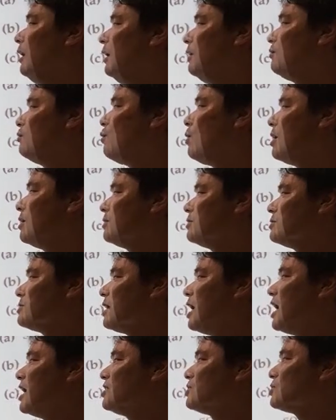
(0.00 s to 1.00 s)
If water is
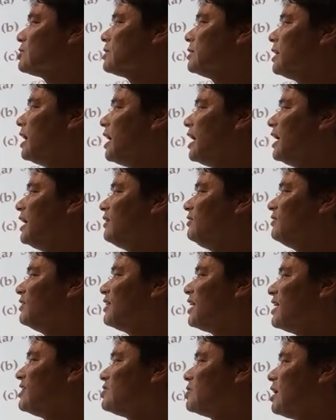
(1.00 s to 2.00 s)
a hydrogen ion
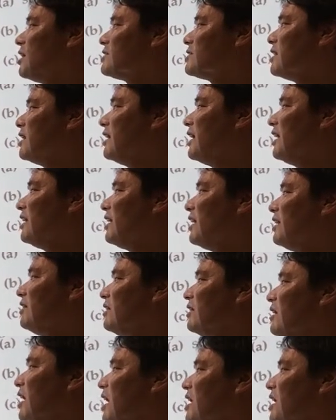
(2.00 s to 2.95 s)
with a hydroxide anion, then